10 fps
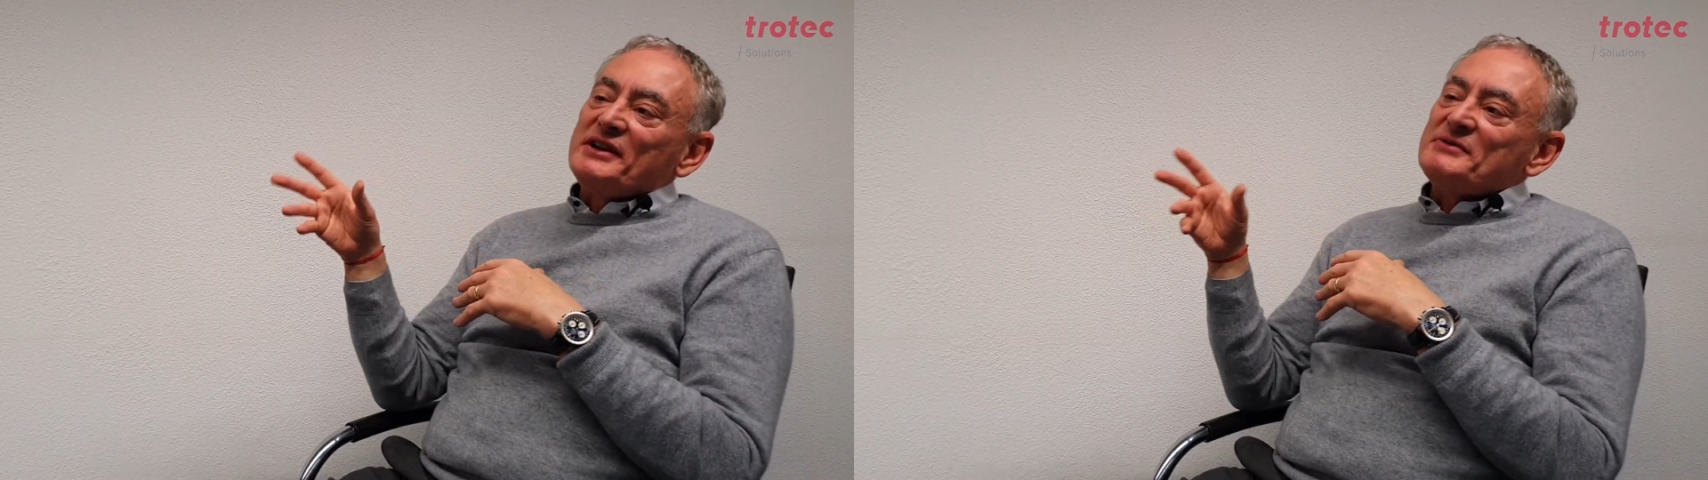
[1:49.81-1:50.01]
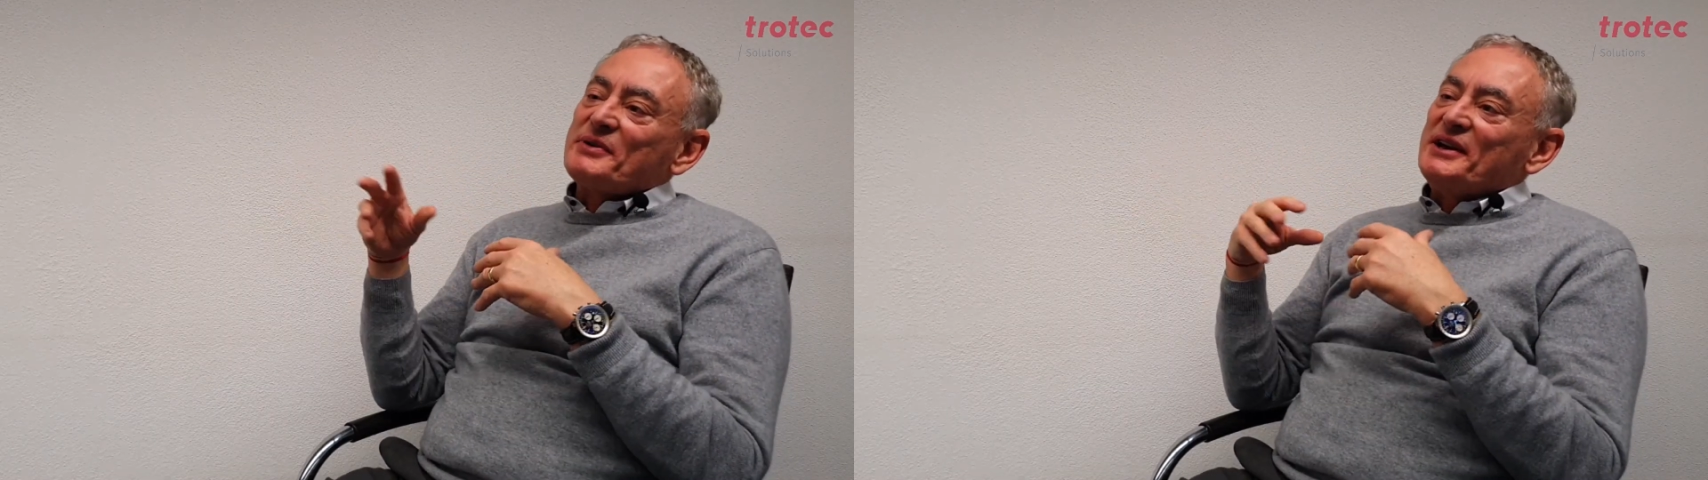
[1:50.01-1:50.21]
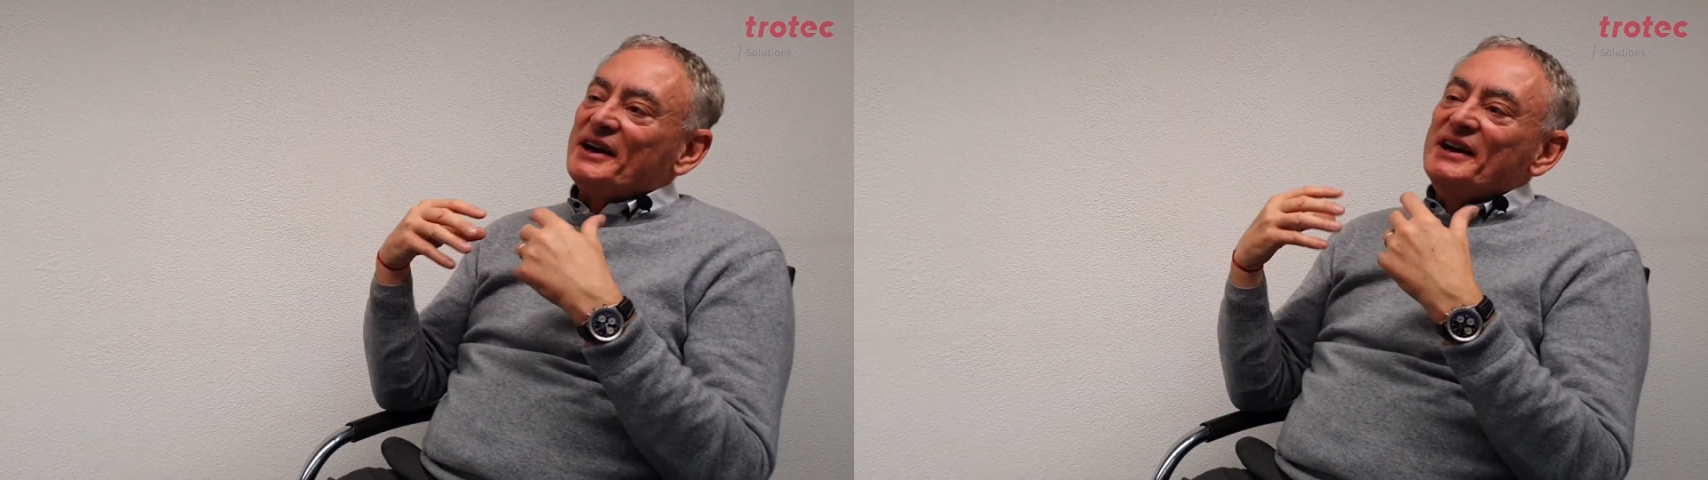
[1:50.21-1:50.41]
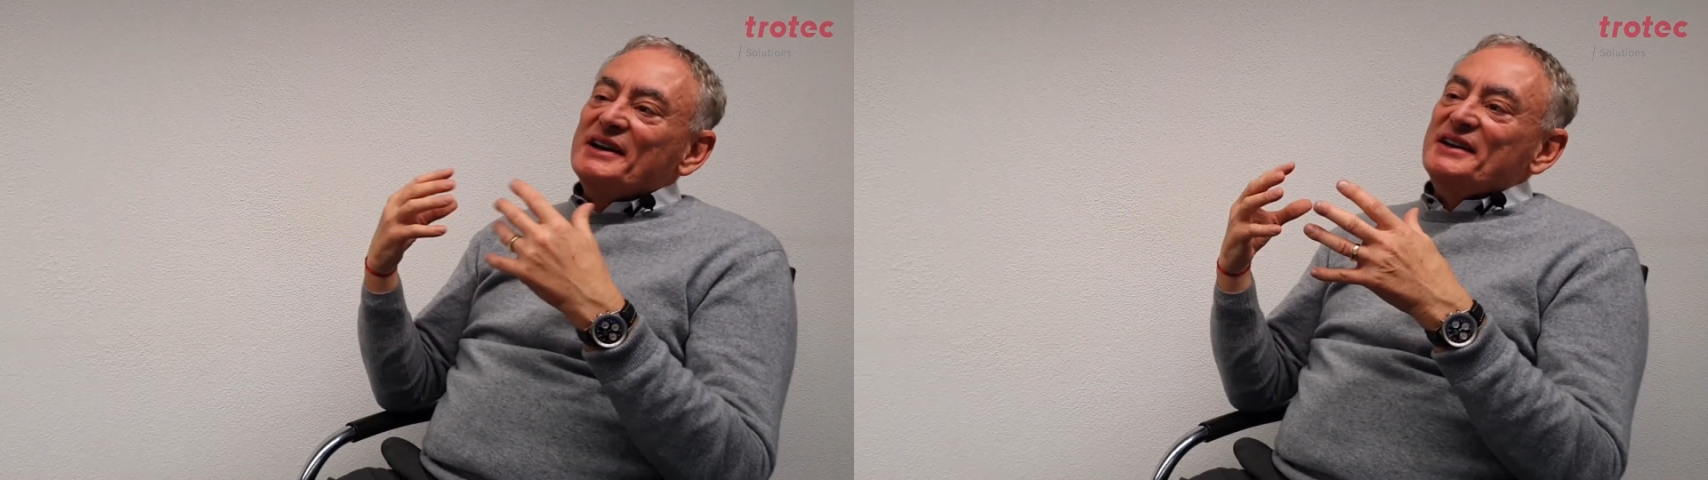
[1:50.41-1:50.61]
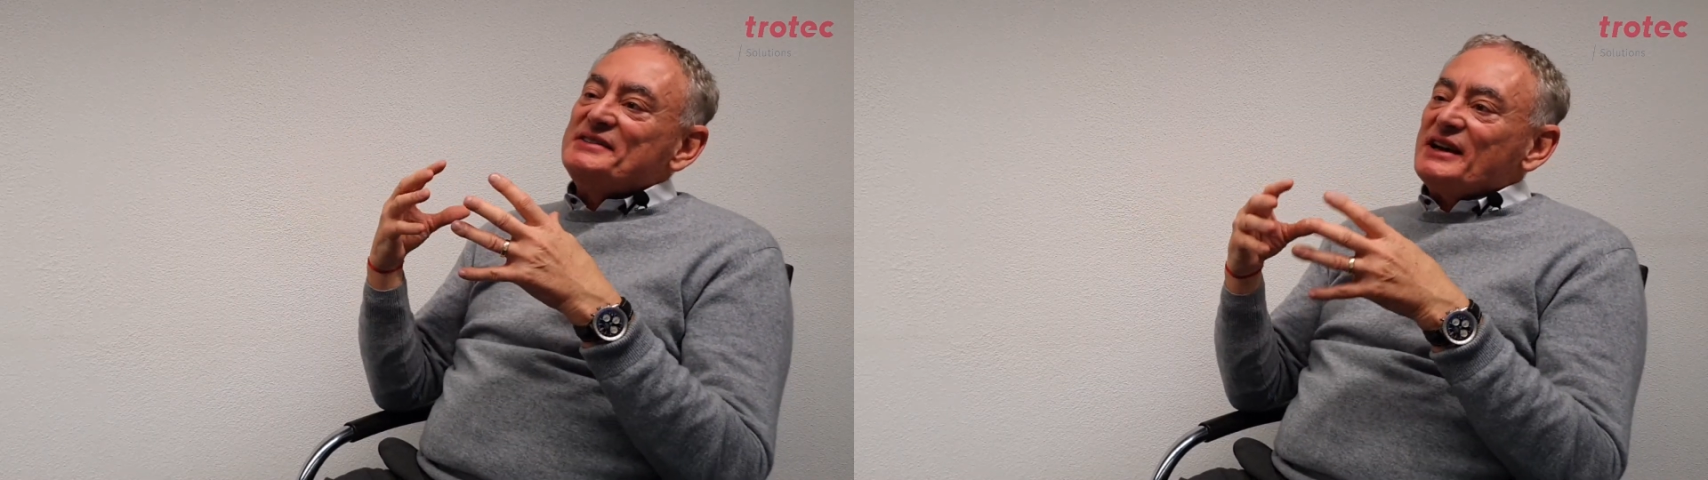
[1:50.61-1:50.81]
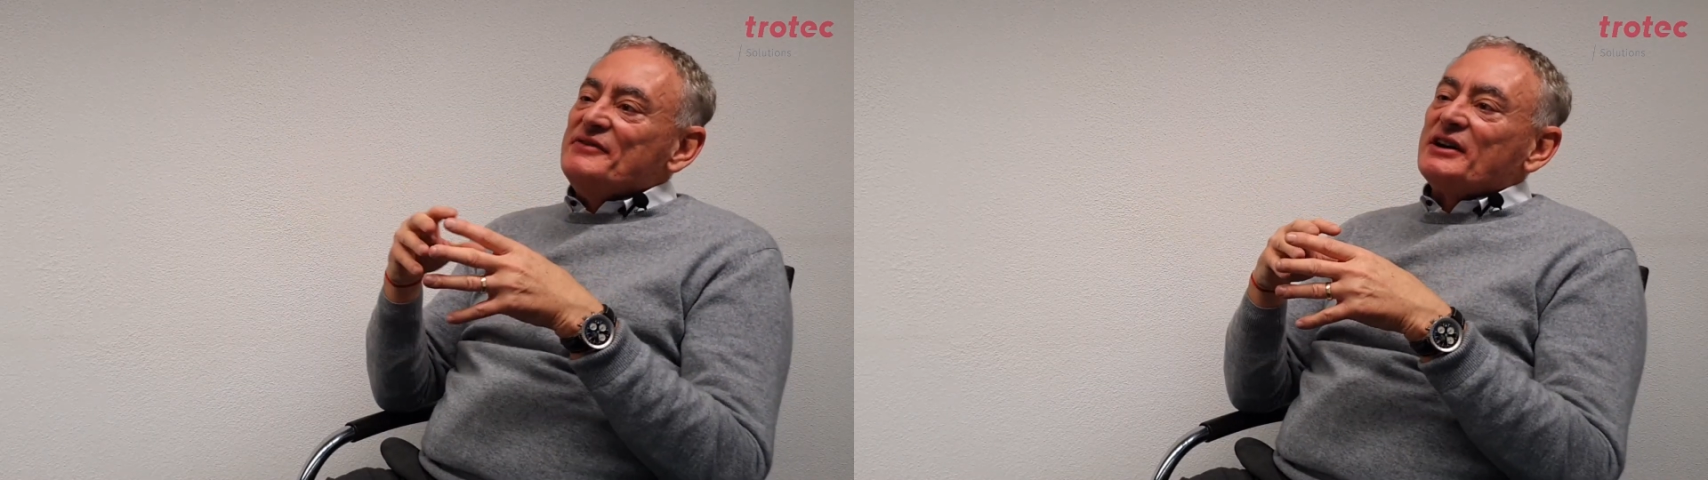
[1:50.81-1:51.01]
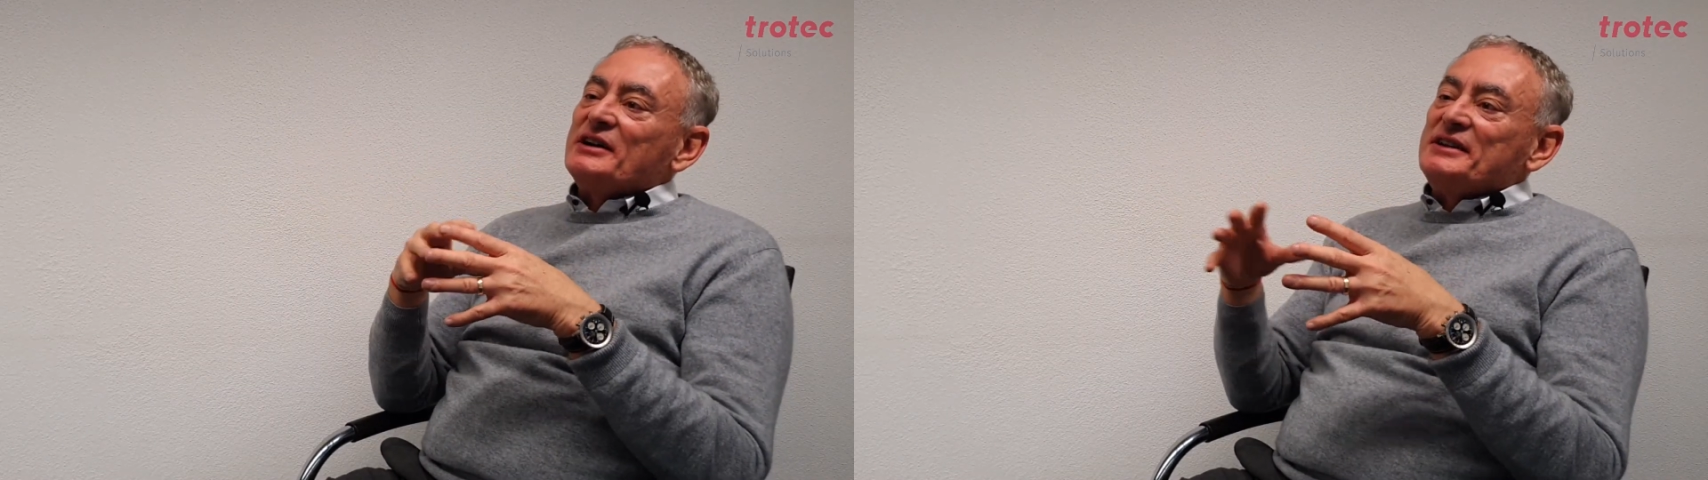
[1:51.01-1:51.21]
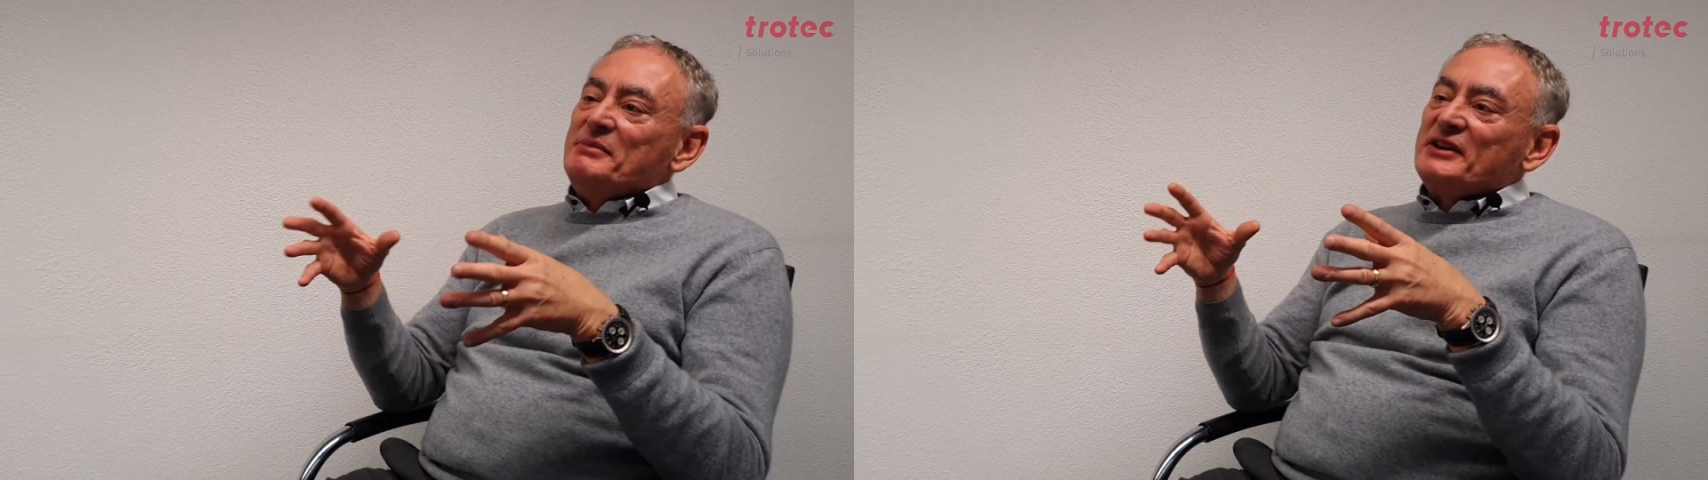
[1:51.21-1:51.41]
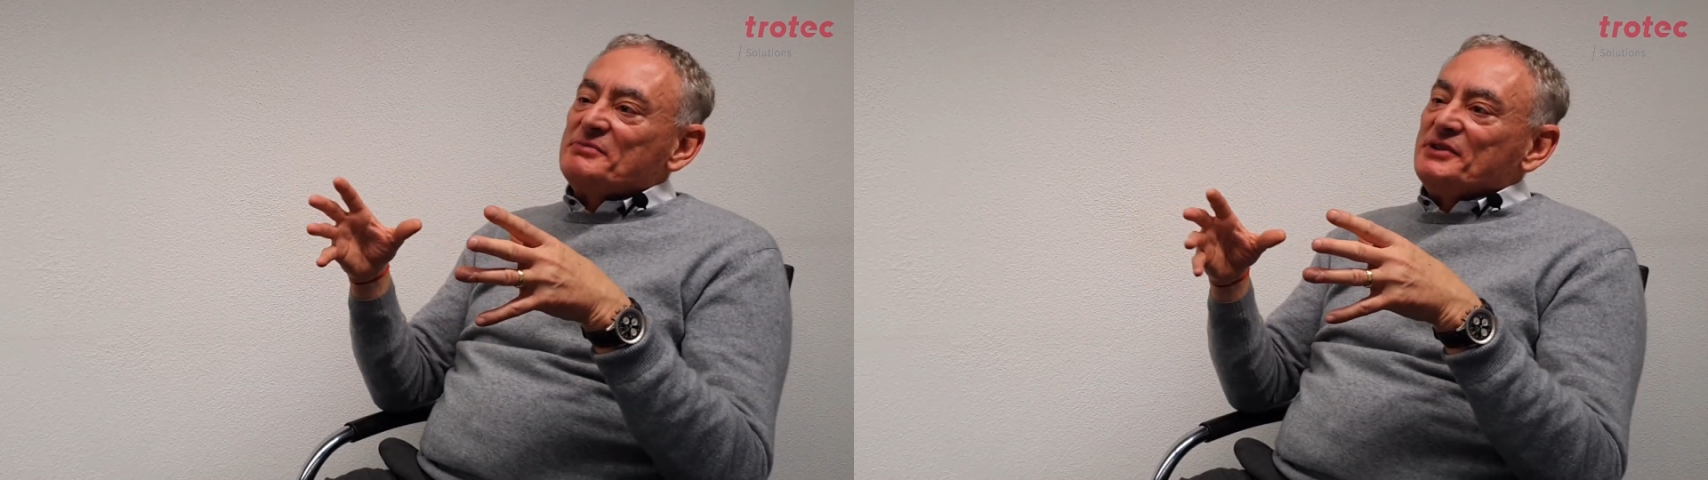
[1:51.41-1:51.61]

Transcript: is simply the mixed operation.